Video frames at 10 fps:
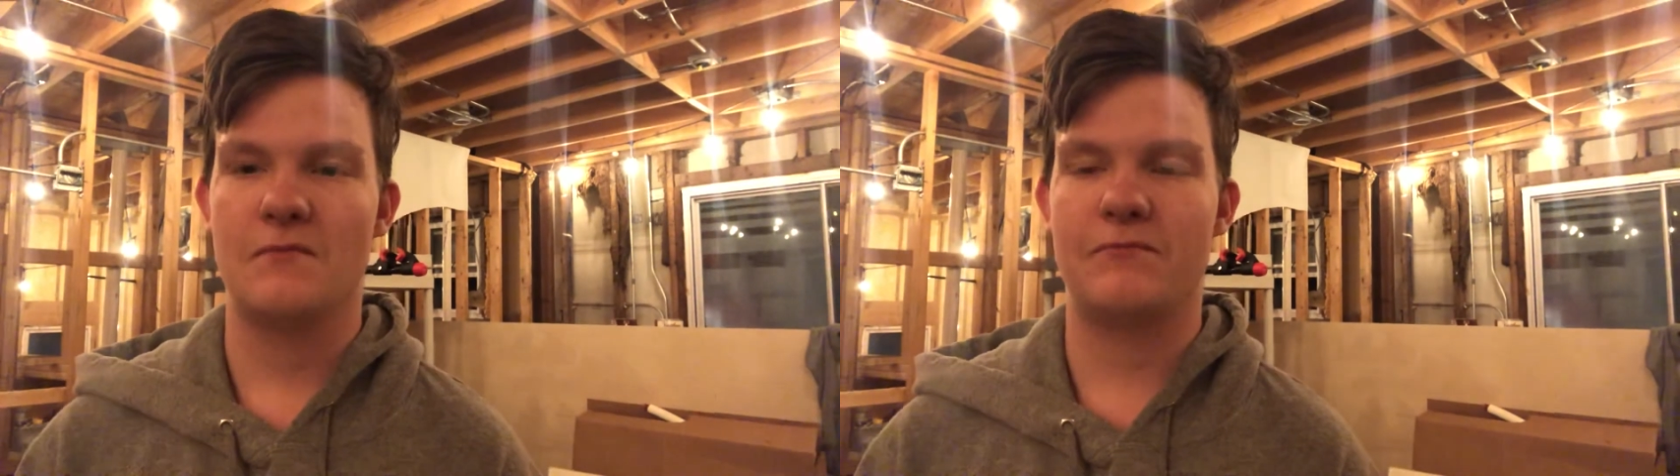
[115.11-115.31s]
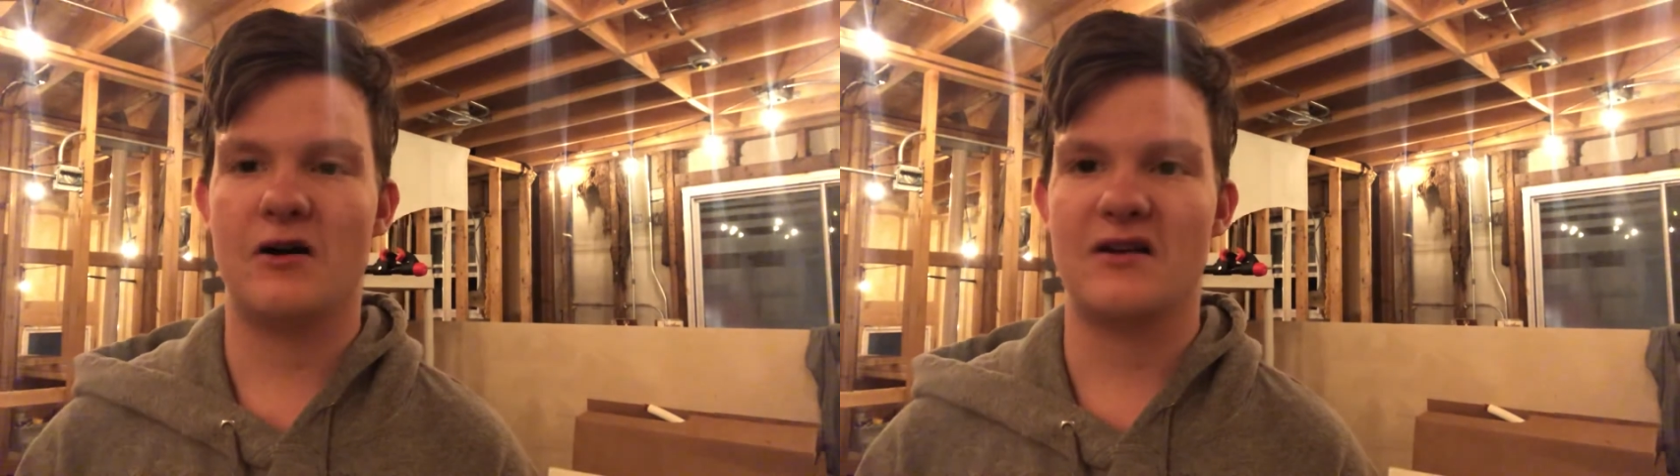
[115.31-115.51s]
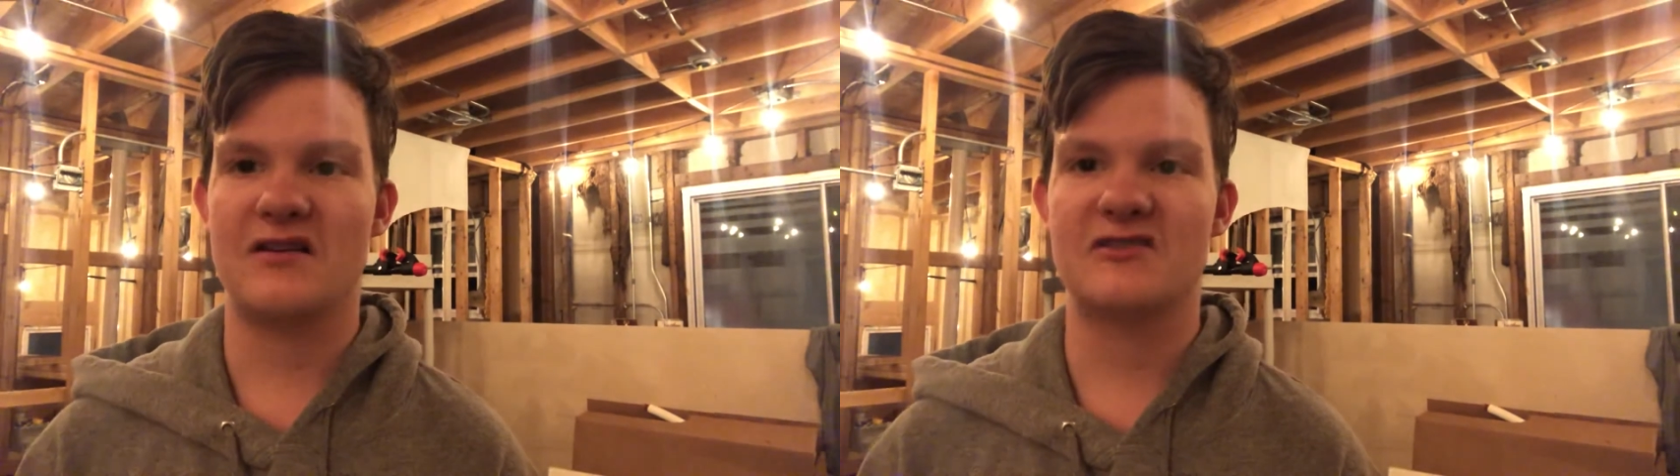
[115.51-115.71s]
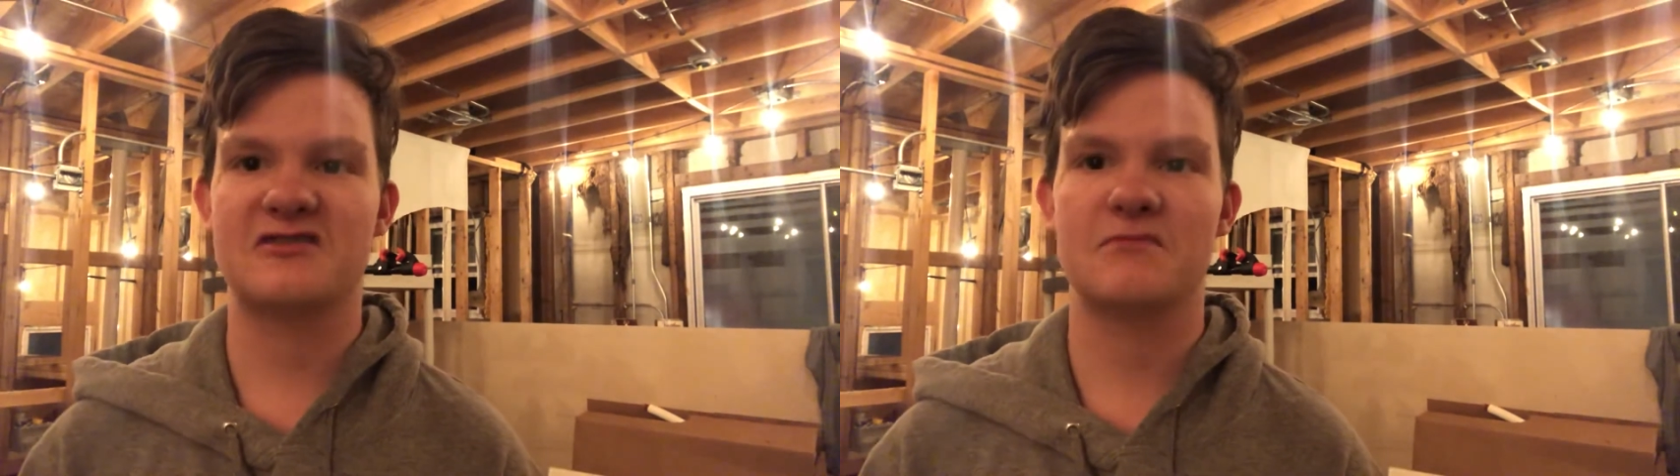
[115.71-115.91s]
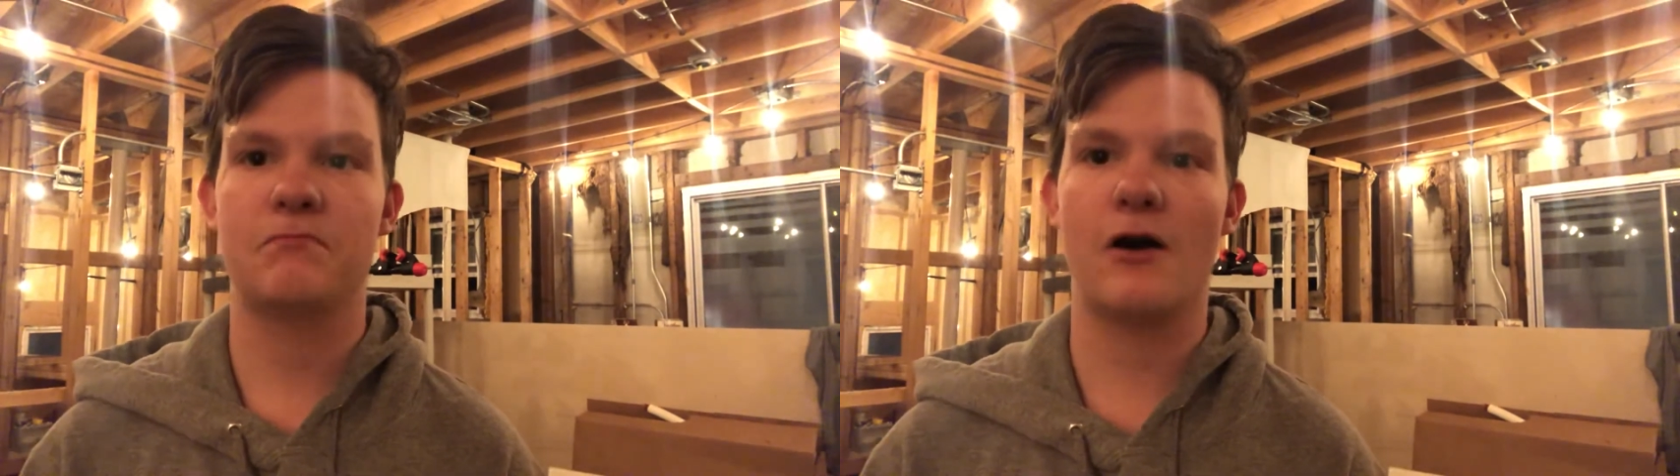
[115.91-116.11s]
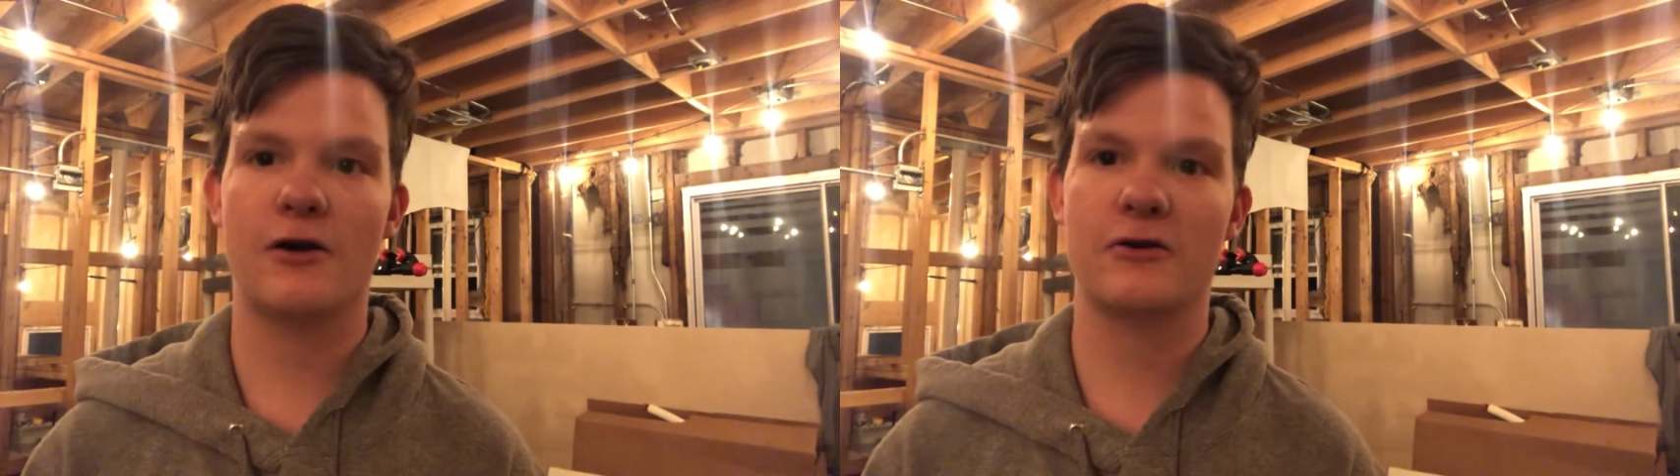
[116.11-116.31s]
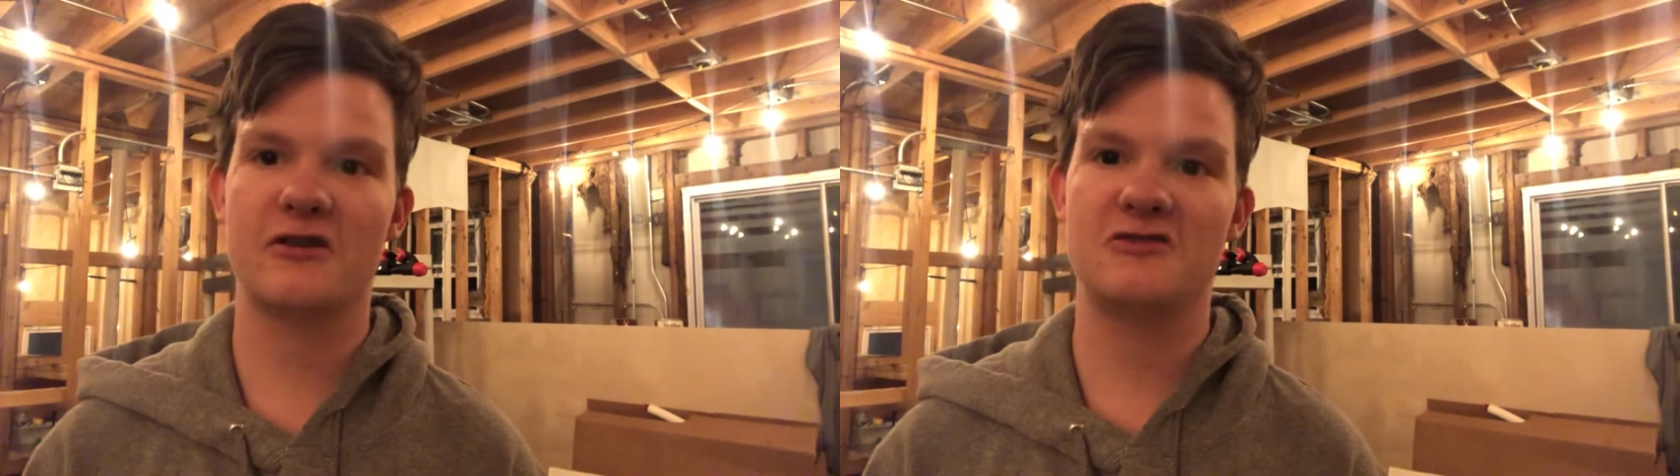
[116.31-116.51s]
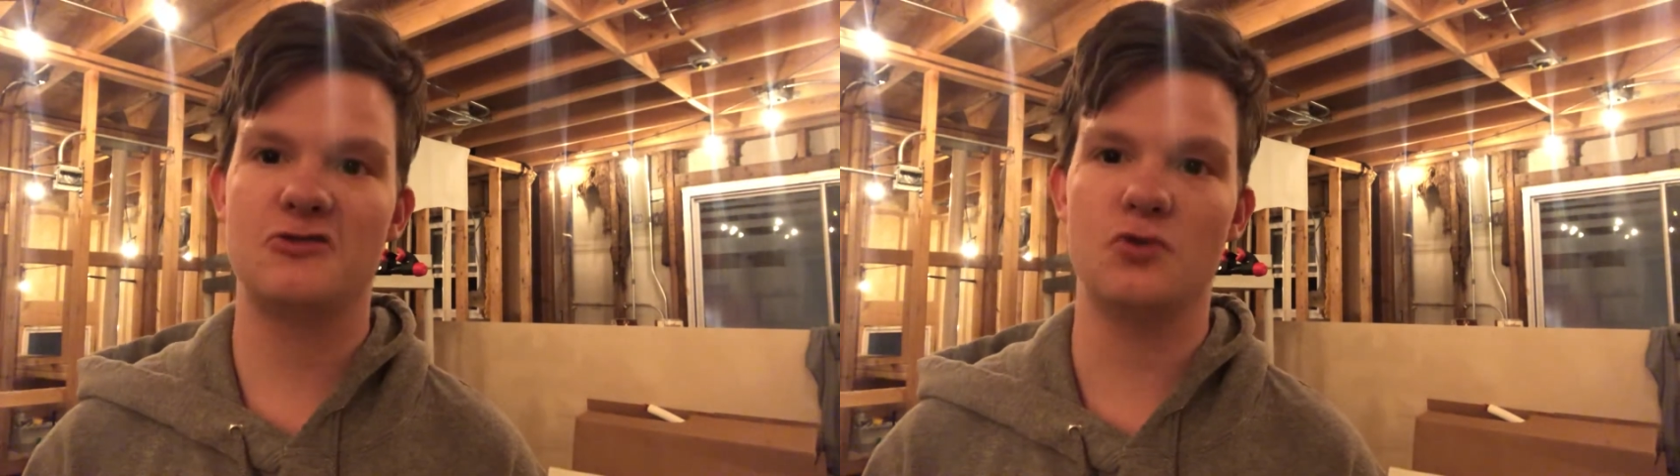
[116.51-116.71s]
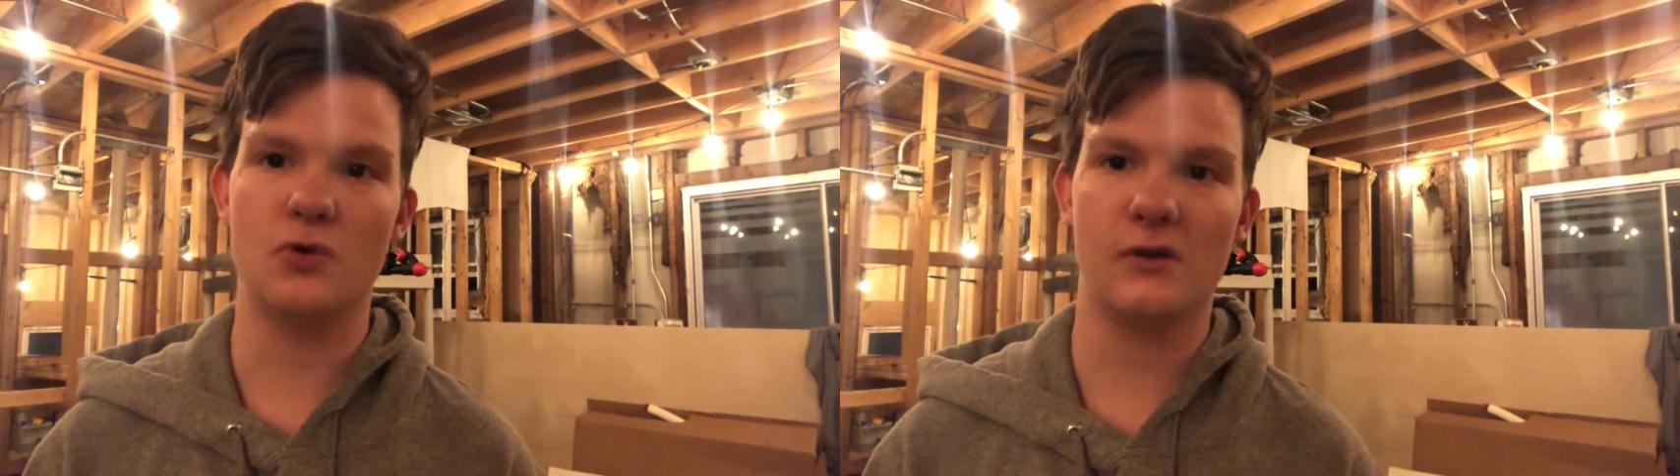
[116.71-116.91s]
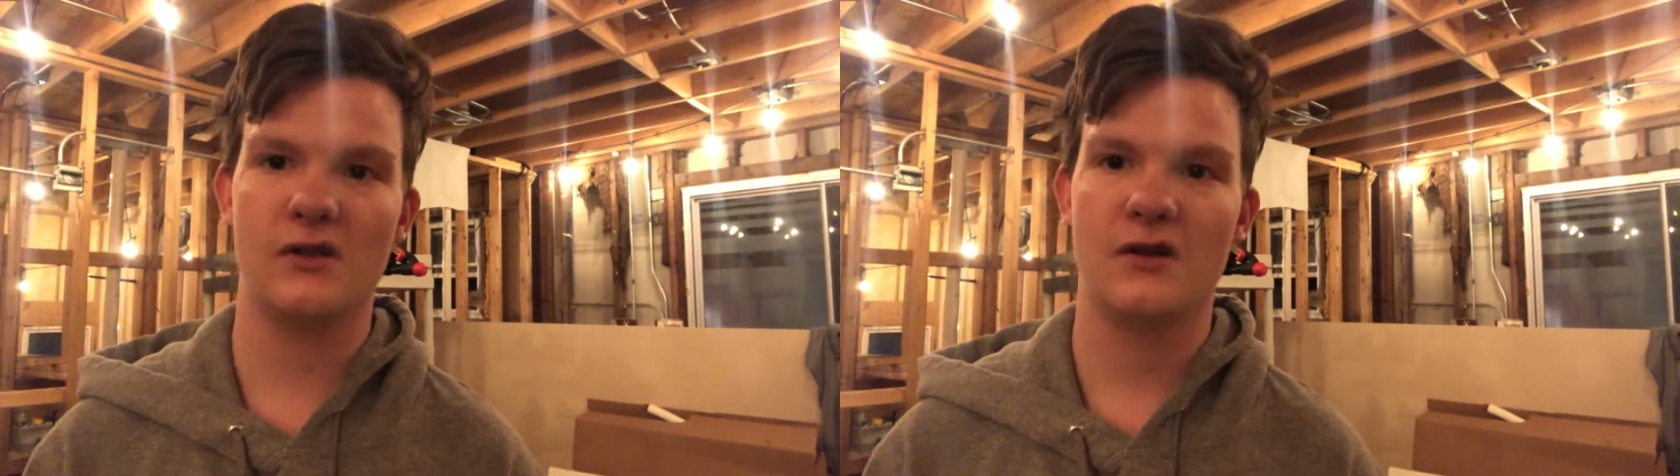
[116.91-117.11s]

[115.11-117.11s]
but it's Park Tool.